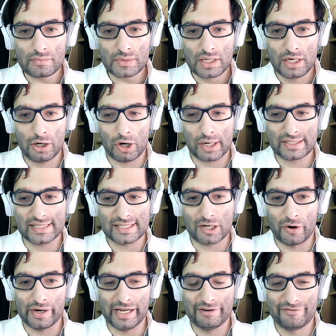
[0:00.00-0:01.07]
Hawks is
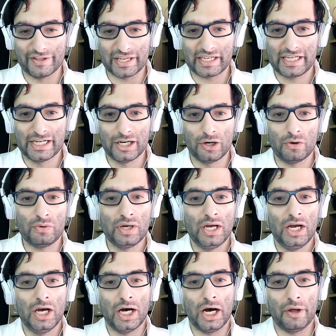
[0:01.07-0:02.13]
going in for the kill,
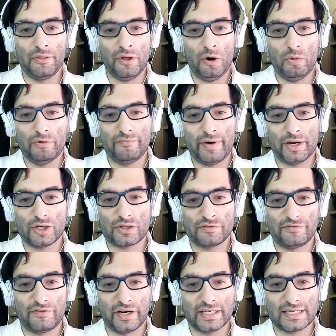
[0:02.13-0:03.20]
although we've managed to
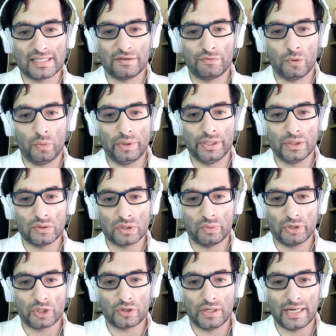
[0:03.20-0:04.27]
find several windows in
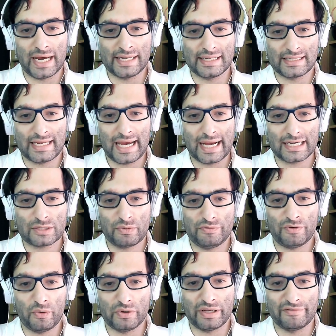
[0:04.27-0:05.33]
which to land attacks.
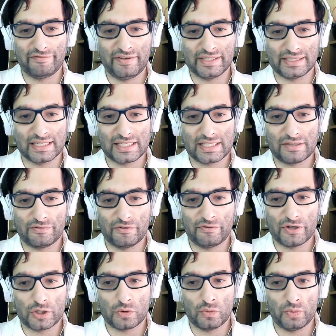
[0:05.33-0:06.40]
We've only inflicted
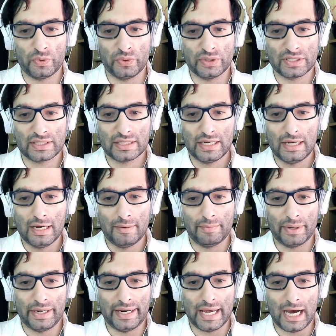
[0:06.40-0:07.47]
superficial wounds,
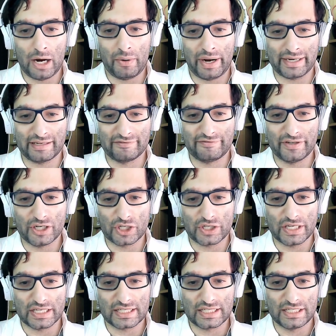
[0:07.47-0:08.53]
but now I can finish
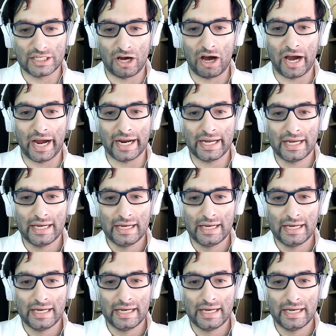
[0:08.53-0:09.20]
this. Die.